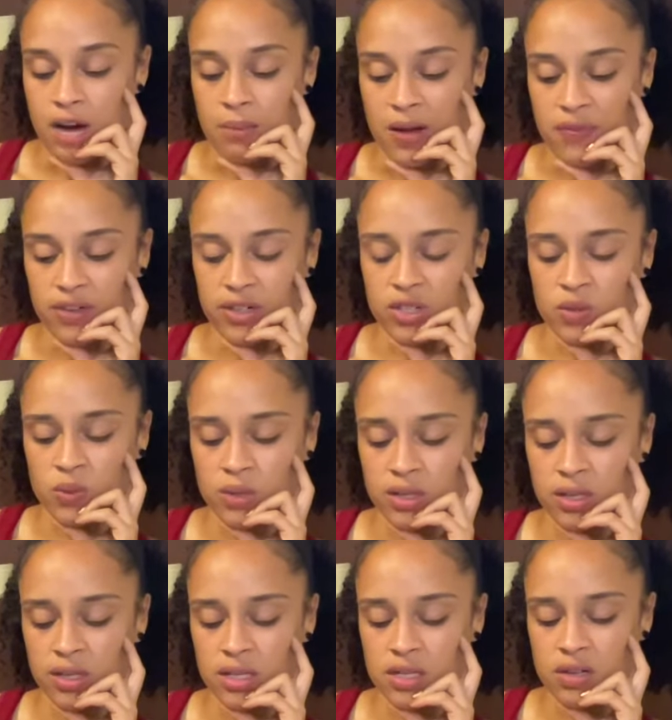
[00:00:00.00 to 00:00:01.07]
I feel like you're
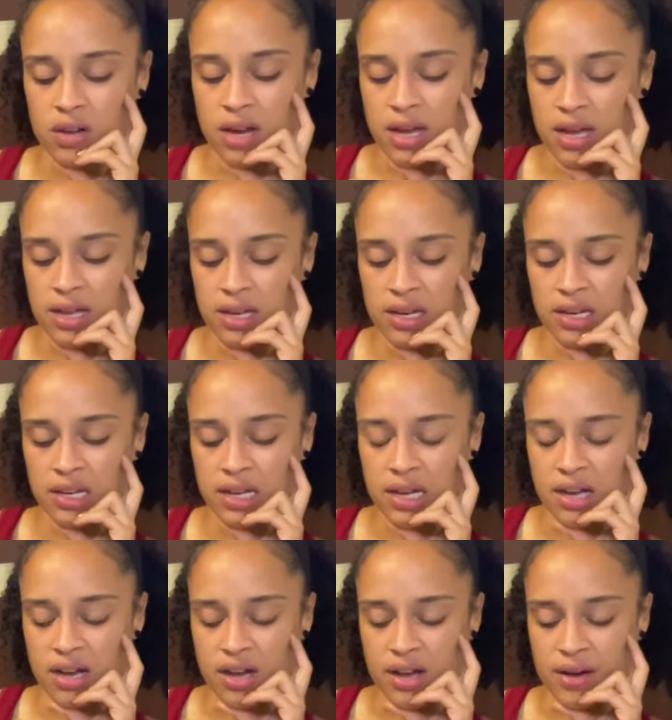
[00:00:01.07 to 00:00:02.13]
really in your head
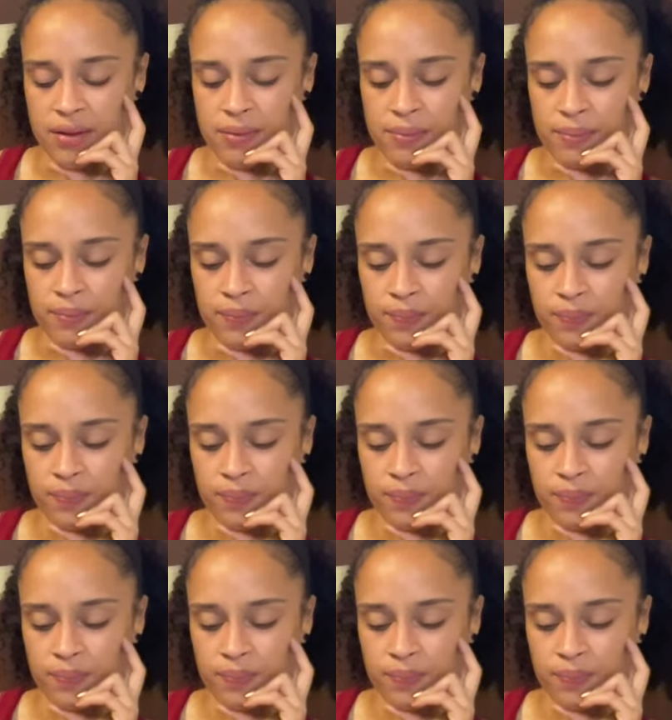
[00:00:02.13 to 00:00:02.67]
um,